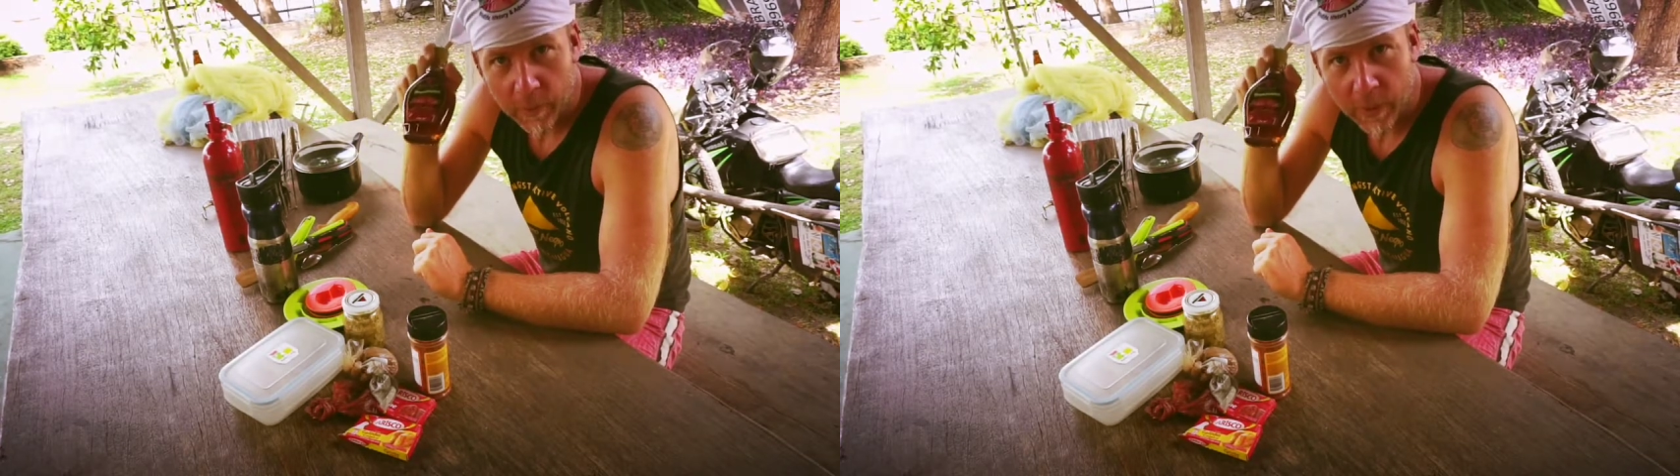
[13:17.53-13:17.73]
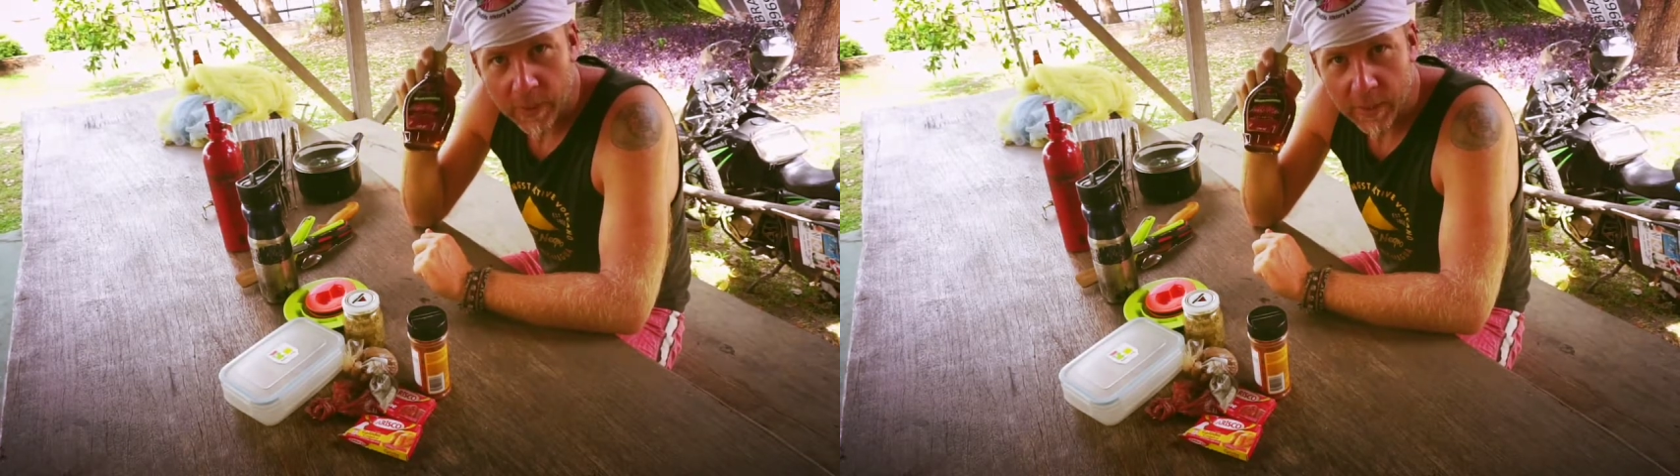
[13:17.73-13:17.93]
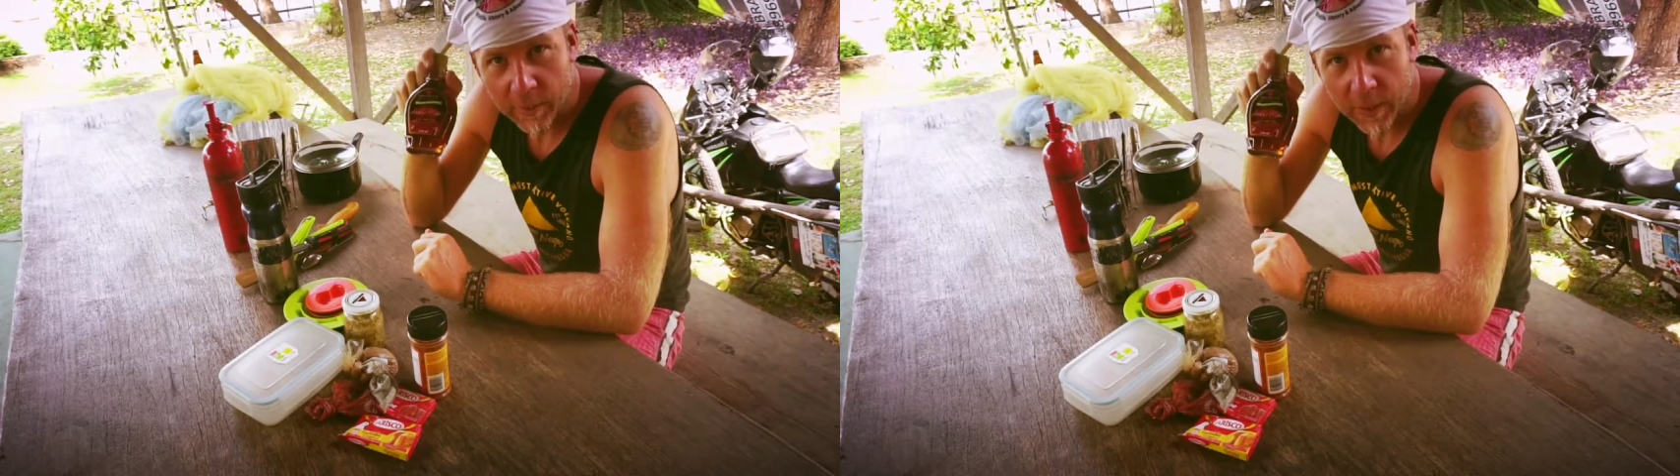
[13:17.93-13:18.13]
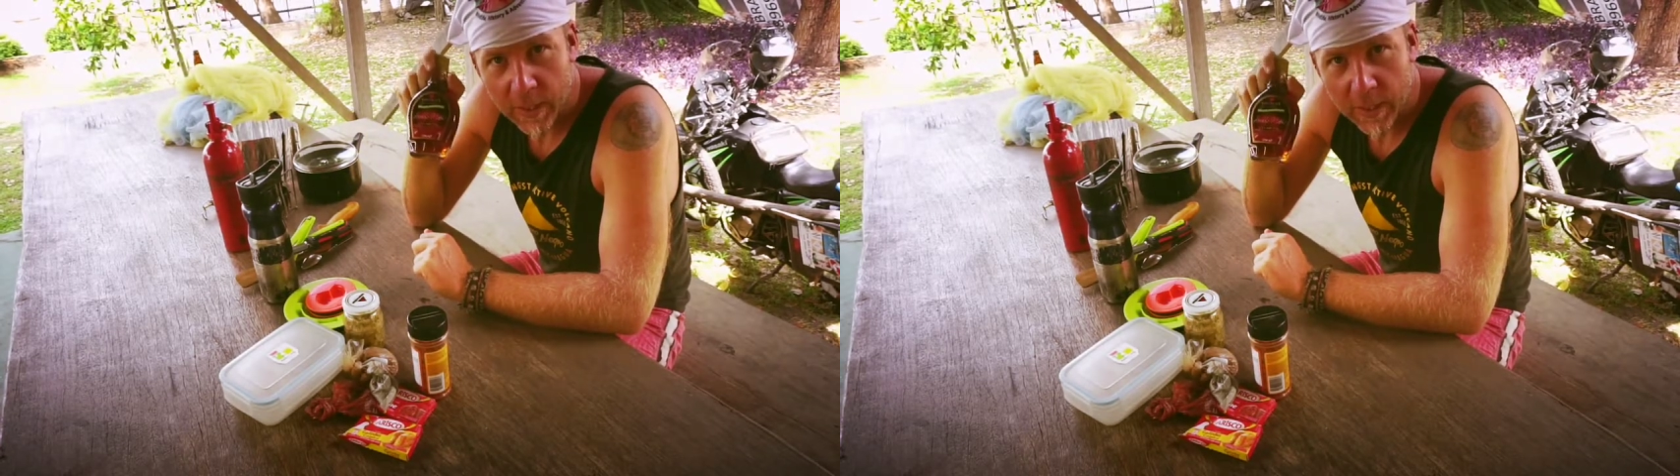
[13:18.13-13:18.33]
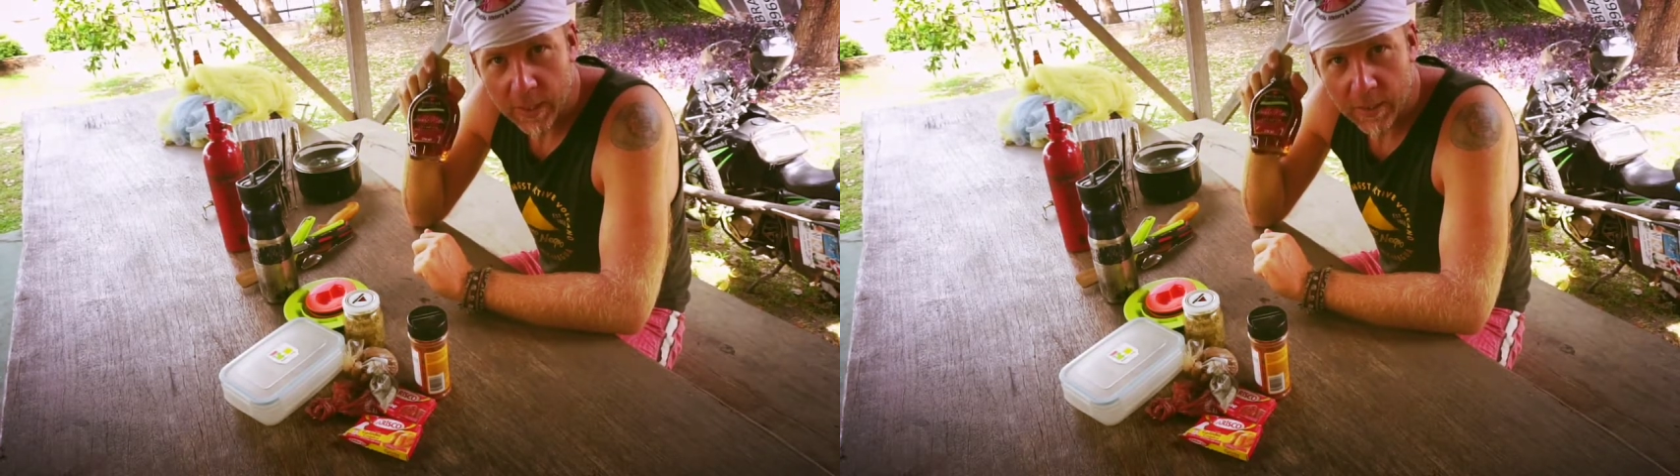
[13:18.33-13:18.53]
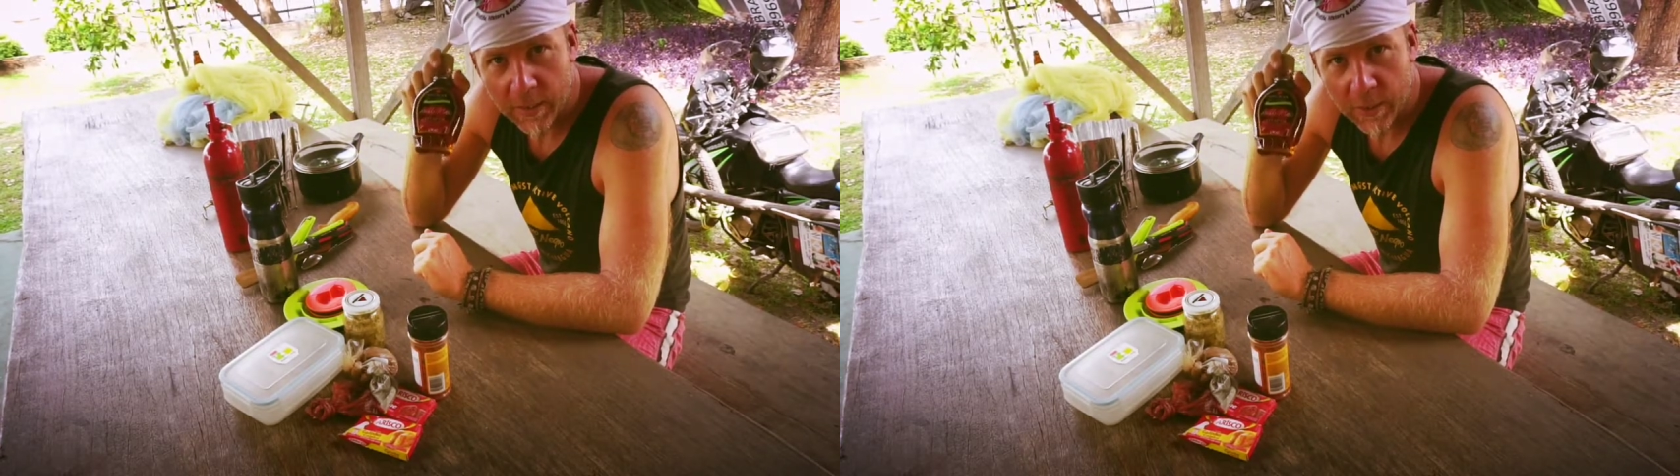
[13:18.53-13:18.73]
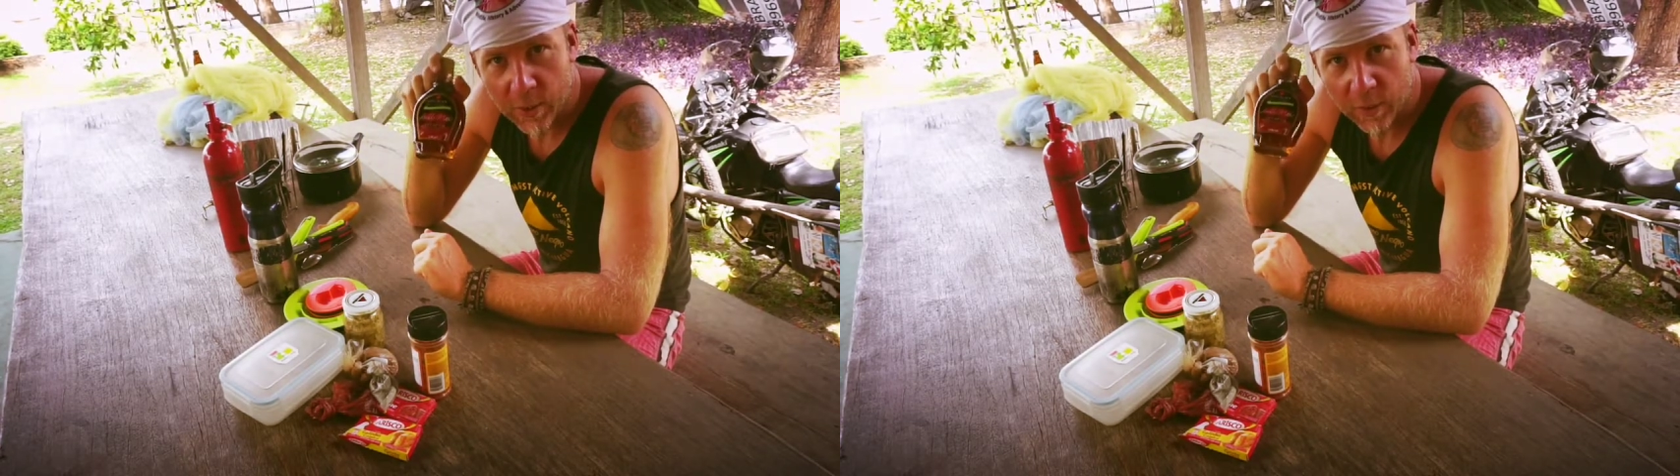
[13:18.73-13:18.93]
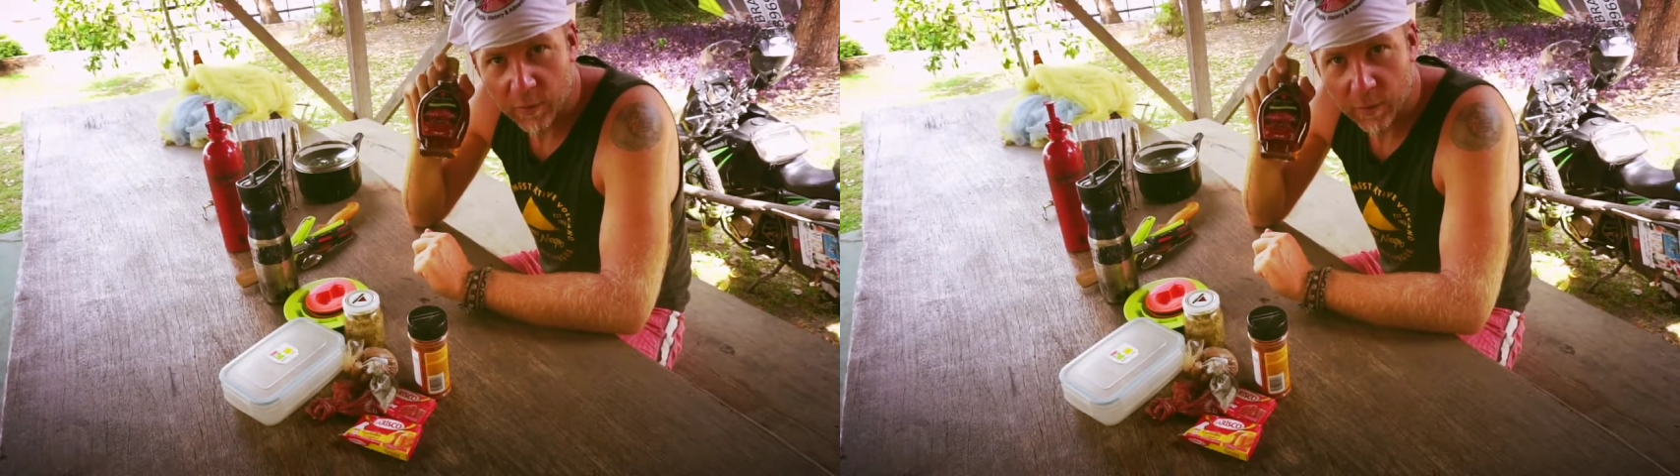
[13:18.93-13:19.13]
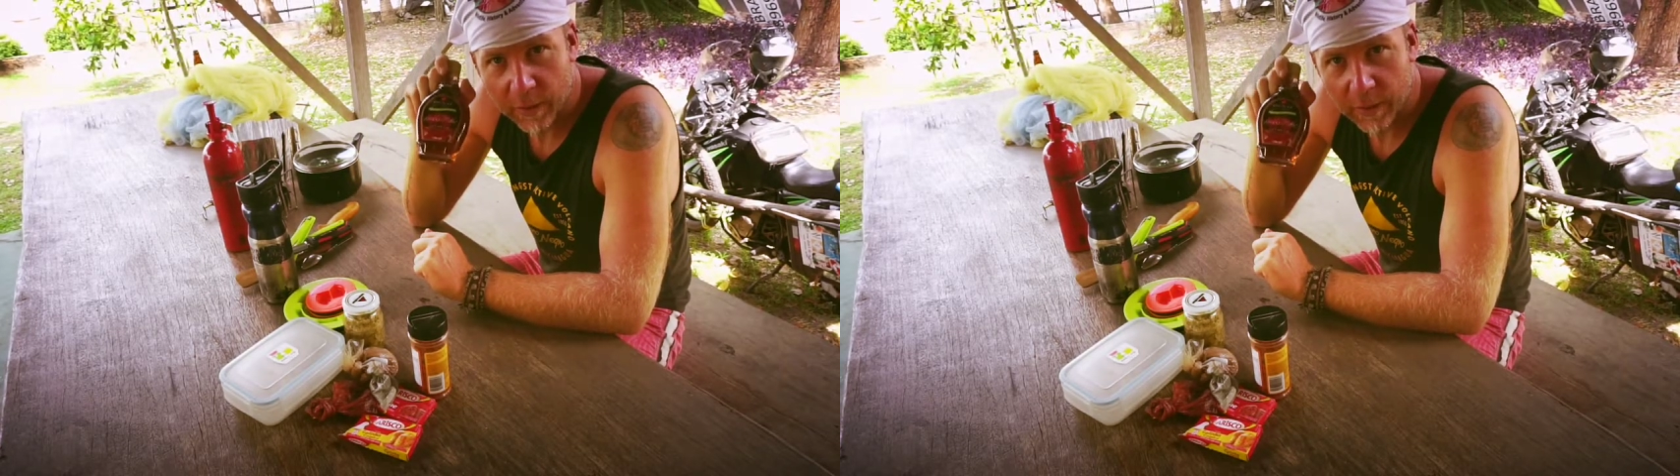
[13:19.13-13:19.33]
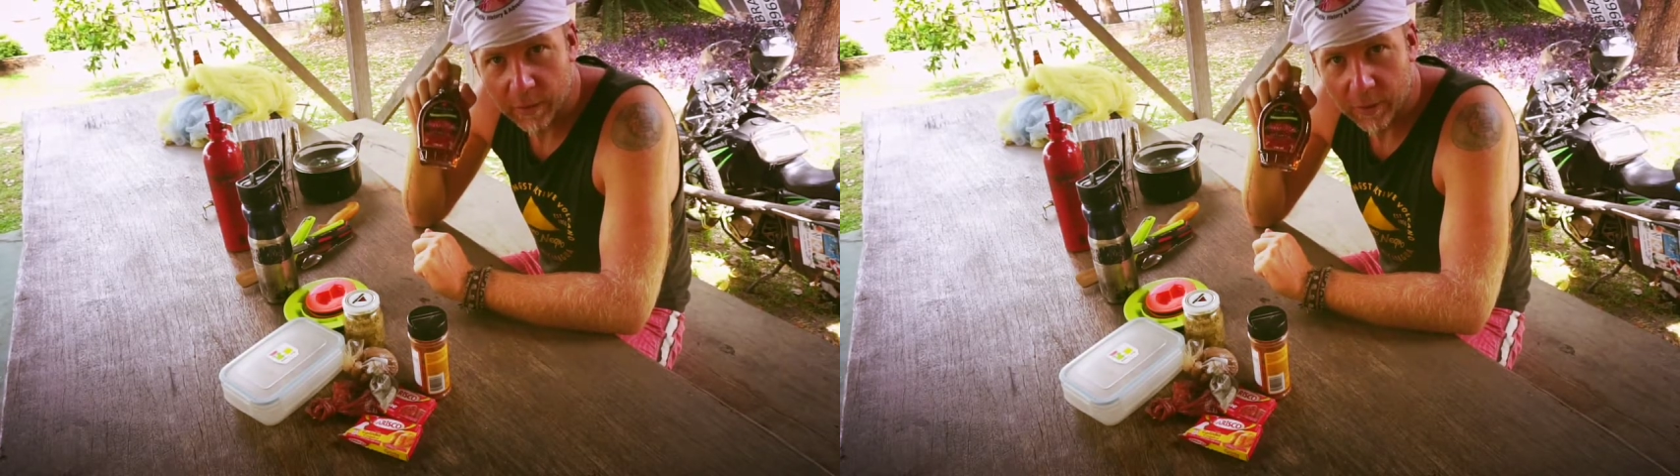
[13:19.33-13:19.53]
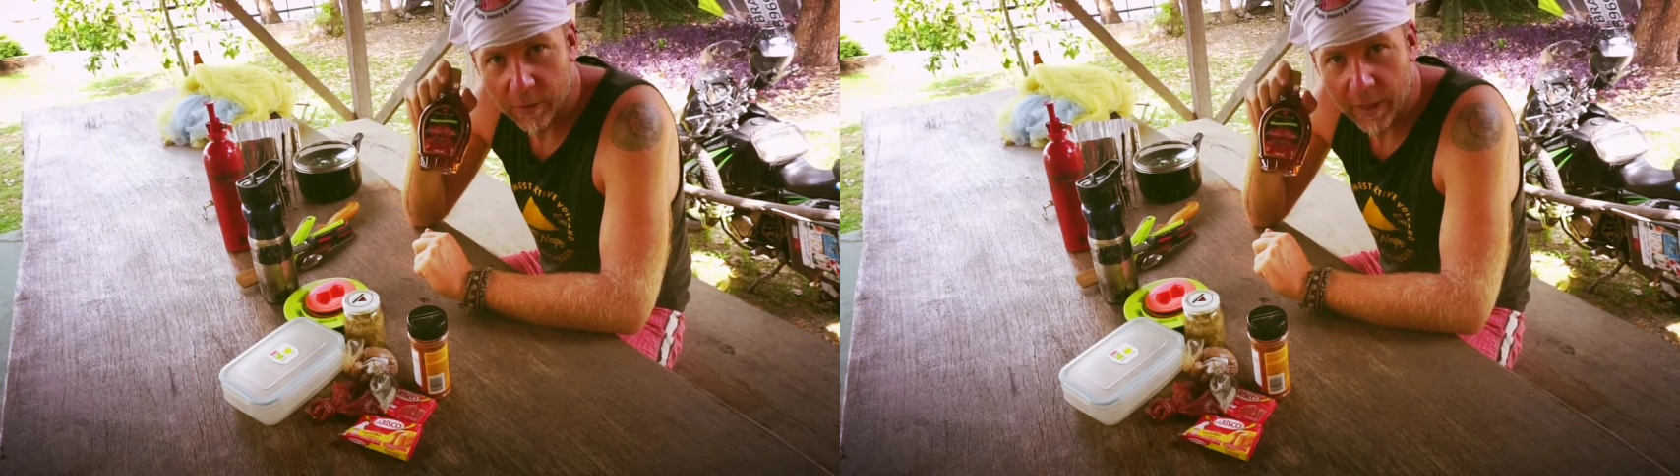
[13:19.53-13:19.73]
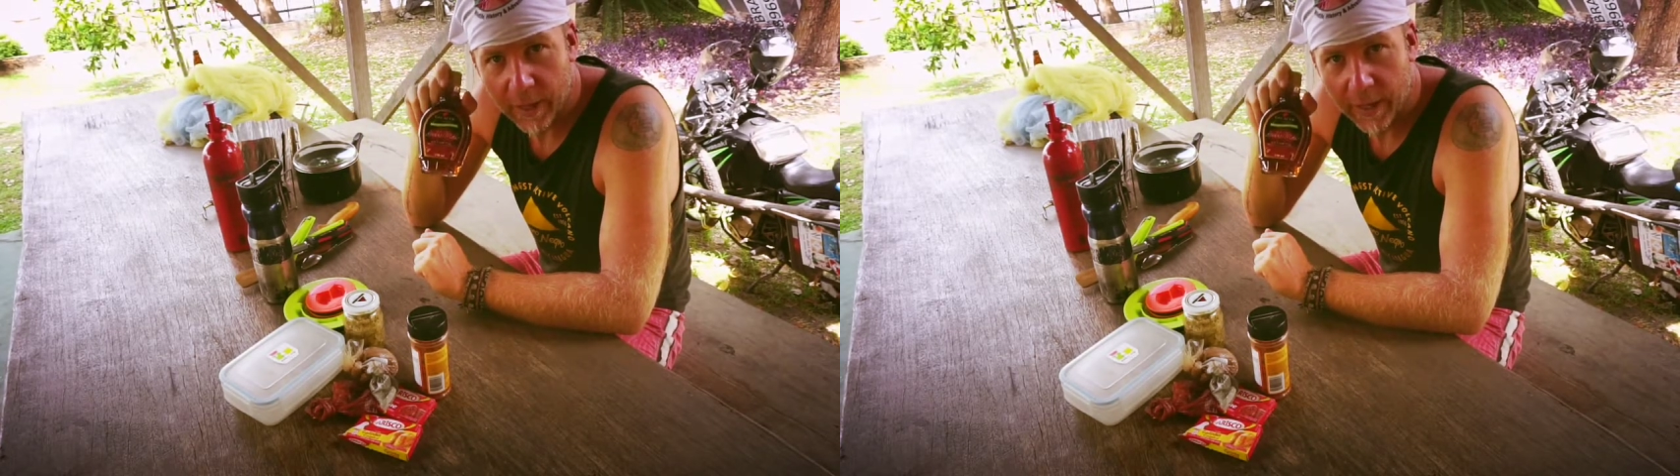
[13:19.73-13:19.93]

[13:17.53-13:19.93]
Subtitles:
Being as I'm Canadian, this is sort of a big deal.